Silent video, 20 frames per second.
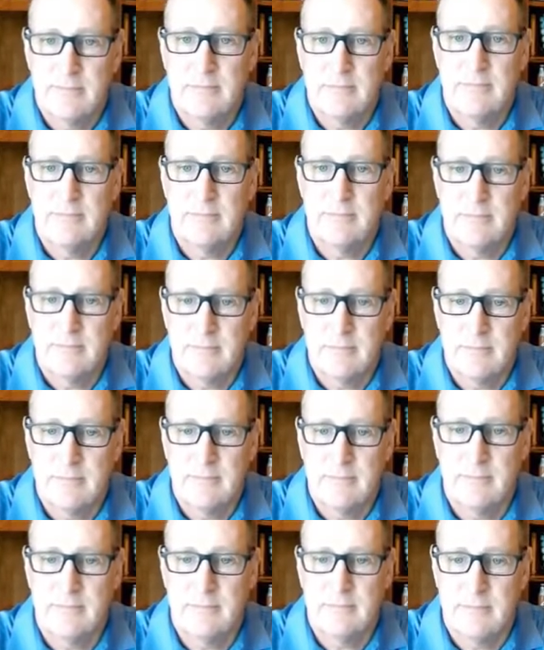
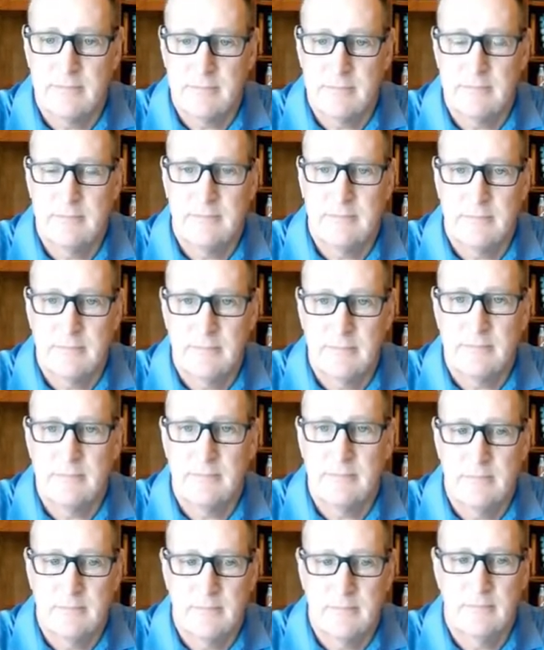
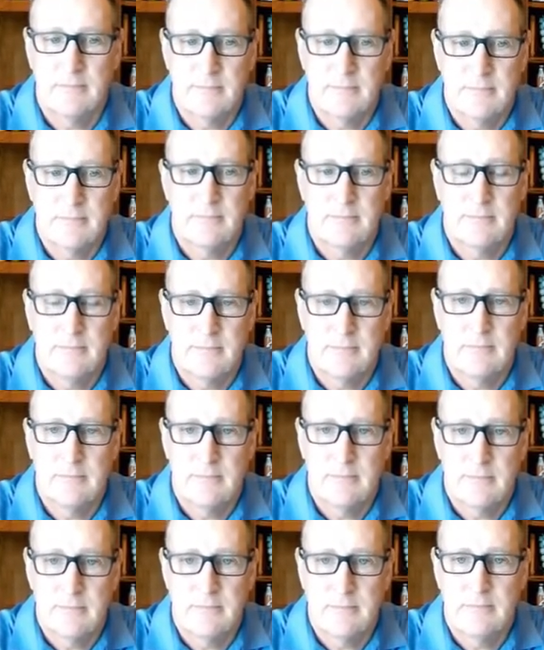
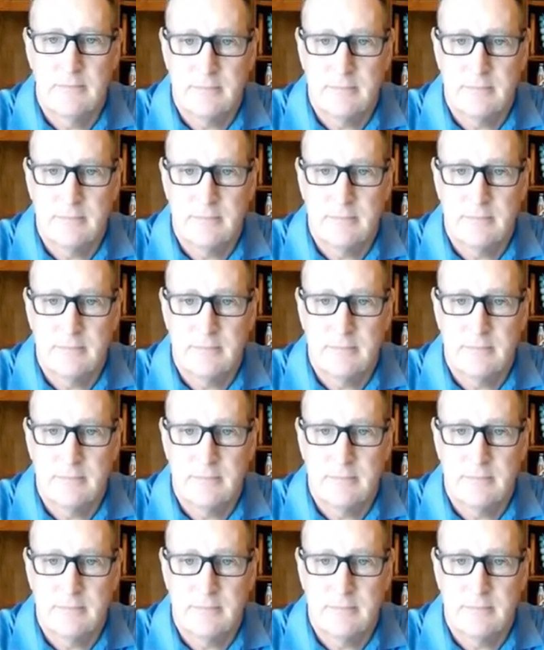(silent)